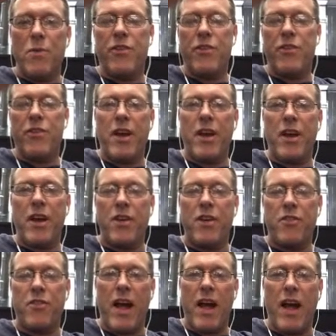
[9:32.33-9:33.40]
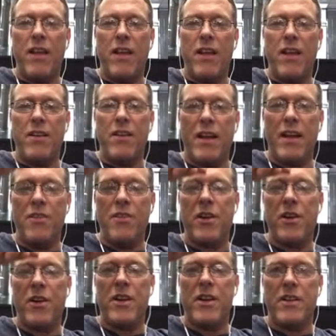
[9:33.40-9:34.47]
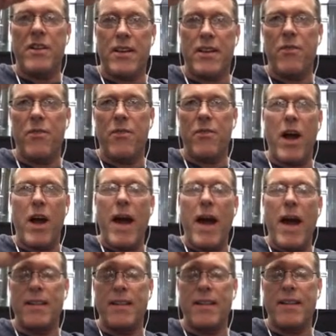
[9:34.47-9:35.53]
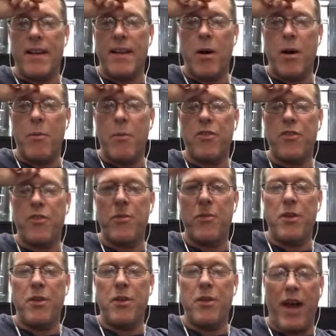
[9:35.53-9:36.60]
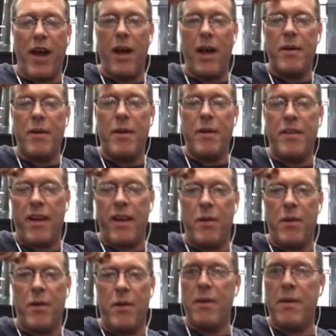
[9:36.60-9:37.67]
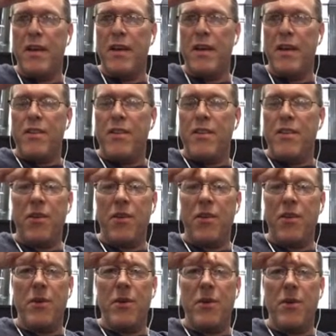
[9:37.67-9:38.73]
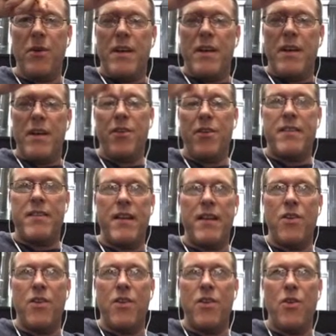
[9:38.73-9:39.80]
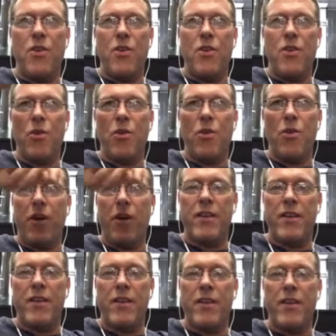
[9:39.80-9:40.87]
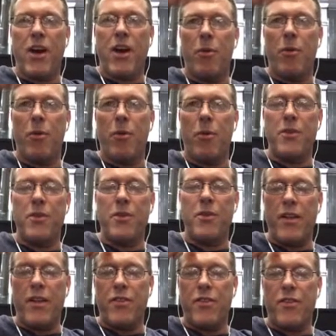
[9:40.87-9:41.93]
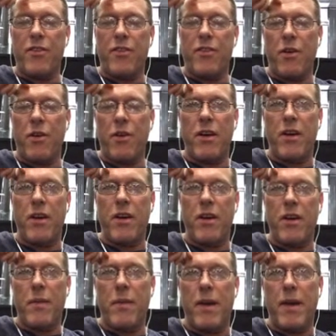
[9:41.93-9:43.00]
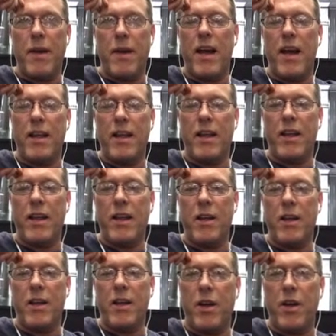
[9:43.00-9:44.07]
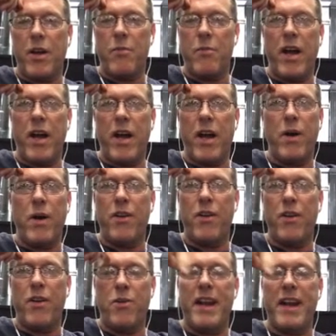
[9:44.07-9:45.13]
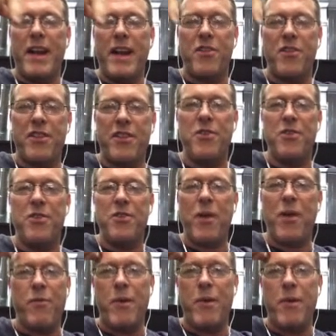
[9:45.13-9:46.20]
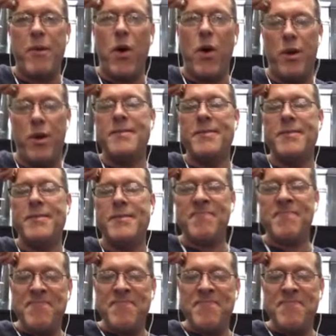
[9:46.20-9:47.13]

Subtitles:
what's changing, what's not, and you can get right back to them almost in real time and tell them to either continue or change this up or don't do that. So it's going to make it highly applicable right away, so you can actually do that right from your phone.